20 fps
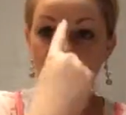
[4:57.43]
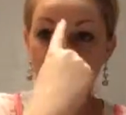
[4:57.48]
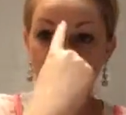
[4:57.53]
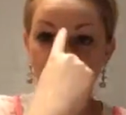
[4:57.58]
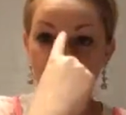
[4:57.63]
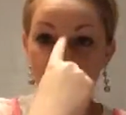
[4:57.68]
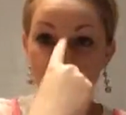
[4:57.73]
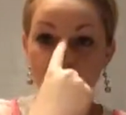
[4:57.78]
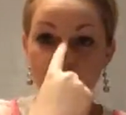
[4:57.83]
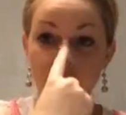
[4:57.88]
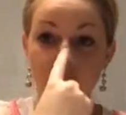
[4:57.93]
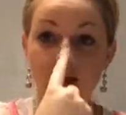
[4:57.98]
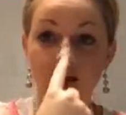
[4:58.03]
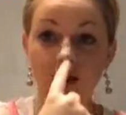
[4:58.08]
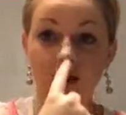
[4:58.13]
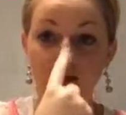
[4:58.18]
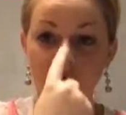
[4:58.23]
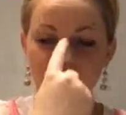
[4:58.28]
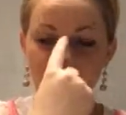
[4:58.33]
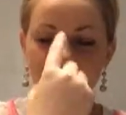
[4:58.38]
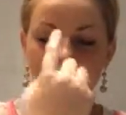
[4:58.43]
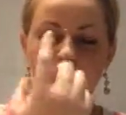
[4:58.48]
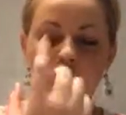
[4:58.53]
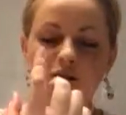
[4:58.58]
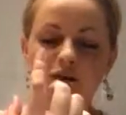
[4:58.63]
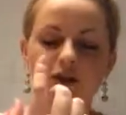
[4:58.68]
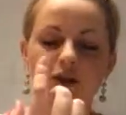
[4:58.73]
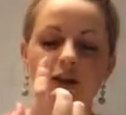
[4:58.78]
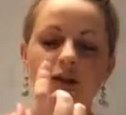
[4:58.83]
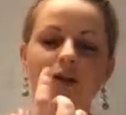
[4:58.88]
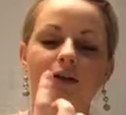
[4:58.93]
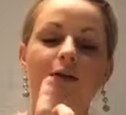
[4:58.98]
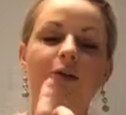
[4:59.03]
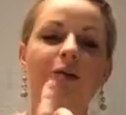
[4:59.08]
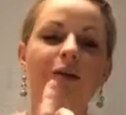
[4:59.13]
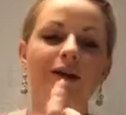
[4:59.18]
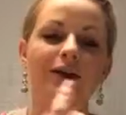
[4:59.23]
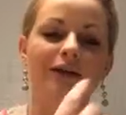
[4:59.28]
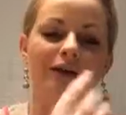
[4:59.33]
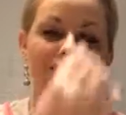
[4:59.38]
on your chin,
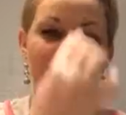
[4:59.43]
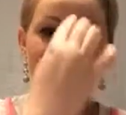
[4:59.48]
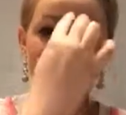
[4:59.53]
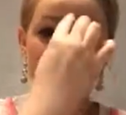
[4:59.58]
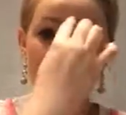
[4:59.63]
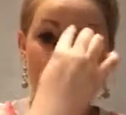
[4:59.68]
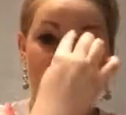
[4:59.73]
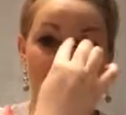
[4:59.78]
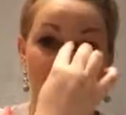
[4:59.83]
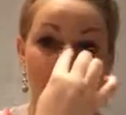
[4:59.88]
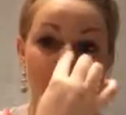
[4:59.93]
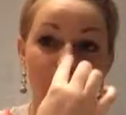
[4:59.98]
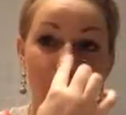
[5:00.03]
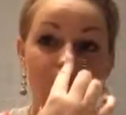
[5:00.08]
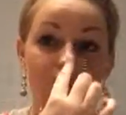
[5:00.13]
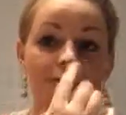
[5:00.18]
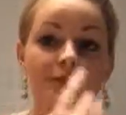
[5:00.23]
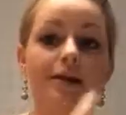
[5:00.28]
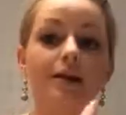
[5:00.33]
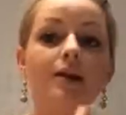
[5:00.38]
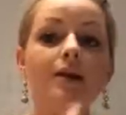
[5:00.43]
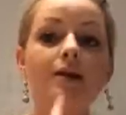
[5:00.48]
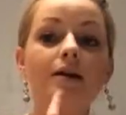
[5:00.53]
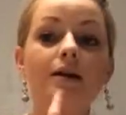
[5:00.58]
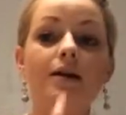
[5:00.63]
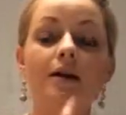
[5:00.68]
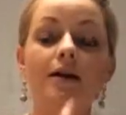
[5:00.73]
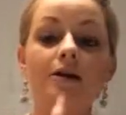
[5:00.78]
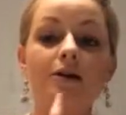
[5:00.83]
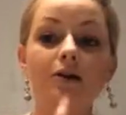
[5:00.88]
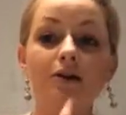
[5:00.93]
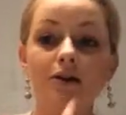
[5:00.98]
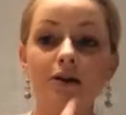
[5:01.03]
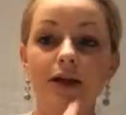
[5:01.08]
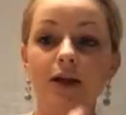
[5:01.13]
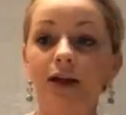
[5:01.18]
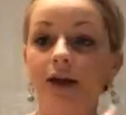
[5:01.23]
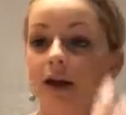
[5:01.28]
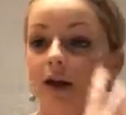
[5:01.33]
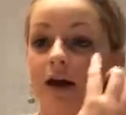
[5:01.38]
oh my goodness, on your nose and your
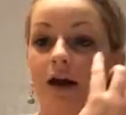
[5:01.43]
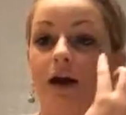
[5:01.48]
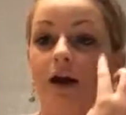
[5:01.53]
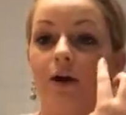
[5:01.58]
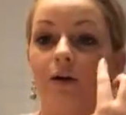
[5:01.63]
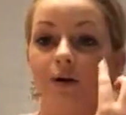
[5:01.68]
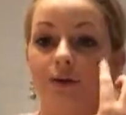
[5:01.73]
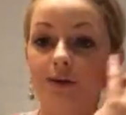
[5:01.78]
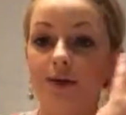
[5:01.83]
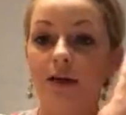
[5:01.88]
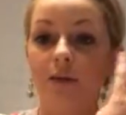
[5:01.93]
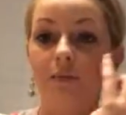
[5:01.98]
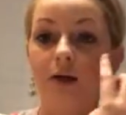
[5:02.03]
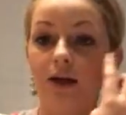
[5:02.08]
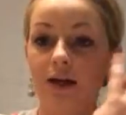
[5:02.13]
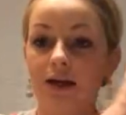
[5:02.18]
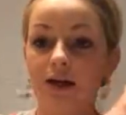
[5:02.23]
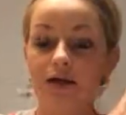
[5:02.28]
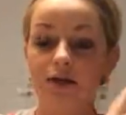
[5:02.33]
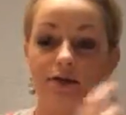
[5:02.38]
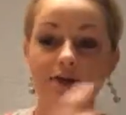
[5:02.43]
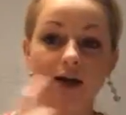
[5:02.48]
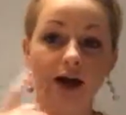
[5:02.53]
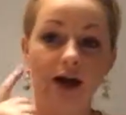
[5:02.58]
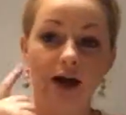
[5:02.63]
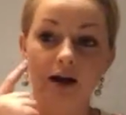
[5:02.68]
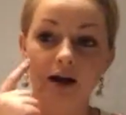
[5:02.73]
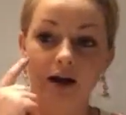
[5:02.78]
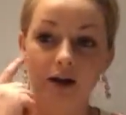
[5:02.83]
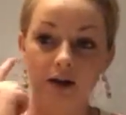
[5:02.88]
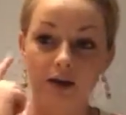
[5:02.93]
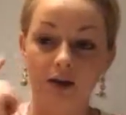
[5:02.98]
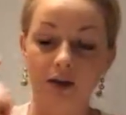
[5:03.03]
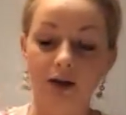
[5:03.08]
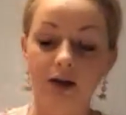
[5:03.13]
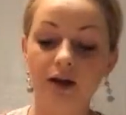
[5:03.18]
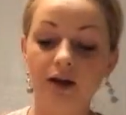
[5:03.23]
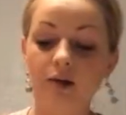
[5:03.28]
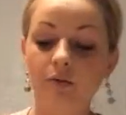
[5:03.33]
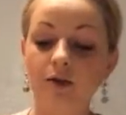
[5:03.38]
chin, and I always come in and just add in a
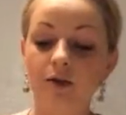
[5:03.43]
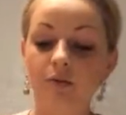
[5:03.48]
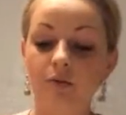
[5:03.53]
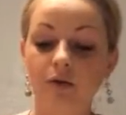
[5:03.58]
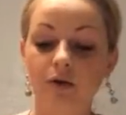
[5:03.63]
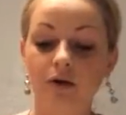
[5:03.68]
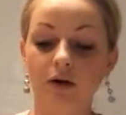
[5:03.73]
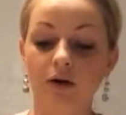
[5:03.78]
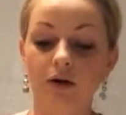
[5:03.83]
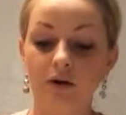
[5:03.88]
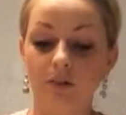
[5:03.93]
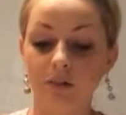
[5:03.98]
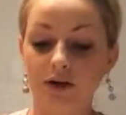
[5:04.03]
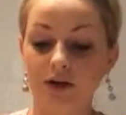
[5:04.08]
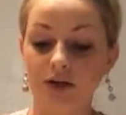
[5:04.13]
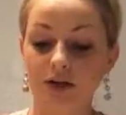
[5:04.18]
little bit more on